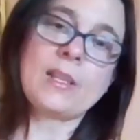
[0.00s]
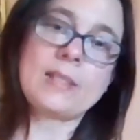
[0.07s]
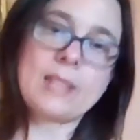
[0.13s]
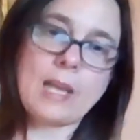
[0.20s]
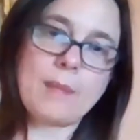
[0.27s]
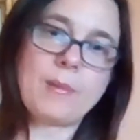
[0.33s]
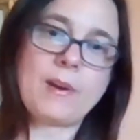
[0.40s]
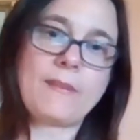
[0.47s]

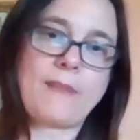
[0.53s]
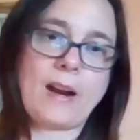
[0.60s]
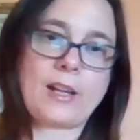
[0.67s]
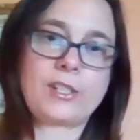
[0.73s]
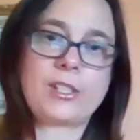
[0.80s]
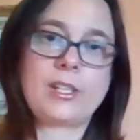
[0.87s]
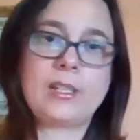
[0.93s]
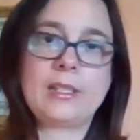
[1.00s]
type in a
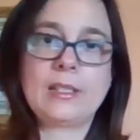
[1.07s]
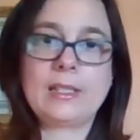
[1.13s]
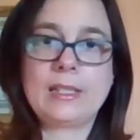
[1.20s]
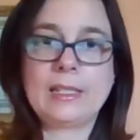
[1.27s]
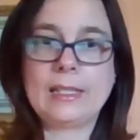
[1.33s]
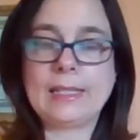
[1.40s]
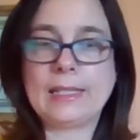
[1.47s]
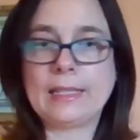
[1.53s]
fraction,
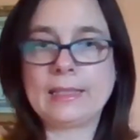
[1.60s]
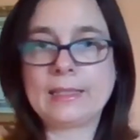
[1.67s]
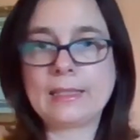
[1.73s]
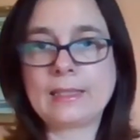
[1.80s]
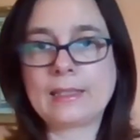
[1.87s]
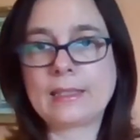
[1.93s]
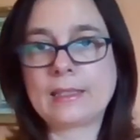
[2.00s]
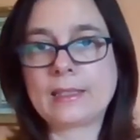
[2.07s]

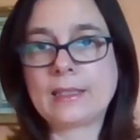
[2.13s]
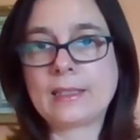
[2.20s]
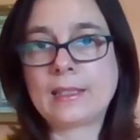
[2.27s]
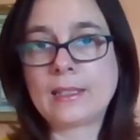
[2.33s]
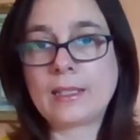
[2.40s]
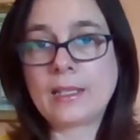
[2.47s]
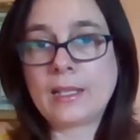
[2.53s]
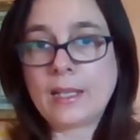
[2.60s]
it
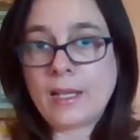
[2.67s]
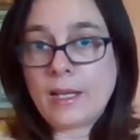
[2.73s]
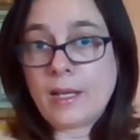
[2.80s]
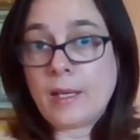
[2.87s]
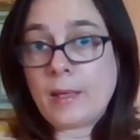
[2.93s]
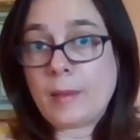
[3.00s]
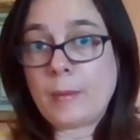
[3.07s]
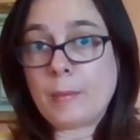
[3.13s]

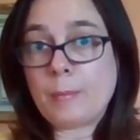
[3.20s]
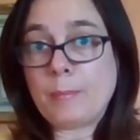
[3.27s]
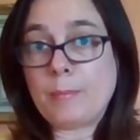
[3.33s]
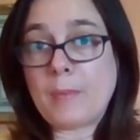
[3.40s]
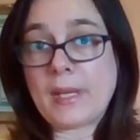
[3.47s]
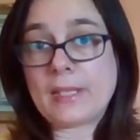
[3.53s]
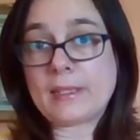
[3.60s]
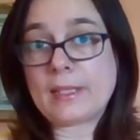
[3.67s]

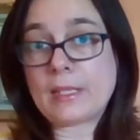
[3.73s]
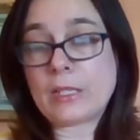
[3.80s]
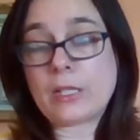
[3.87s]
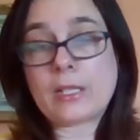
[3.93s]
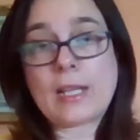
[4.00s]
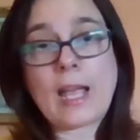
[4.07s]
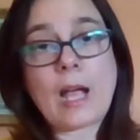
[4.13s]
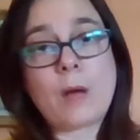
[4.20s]
makes it look
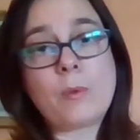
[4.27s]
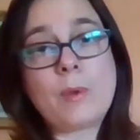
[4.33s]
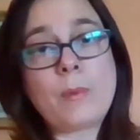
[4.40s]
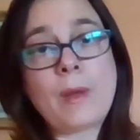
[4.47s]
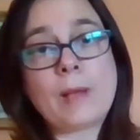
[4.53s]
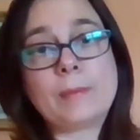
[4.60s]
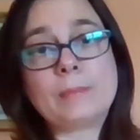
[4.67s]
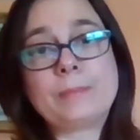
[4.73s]
how we want.